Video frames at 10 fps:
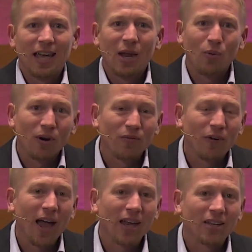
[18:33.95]
And we're
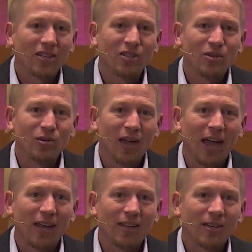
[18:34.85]
invited to do
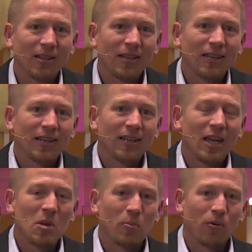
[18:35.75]
that
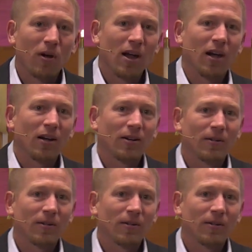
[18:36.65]
in prayer.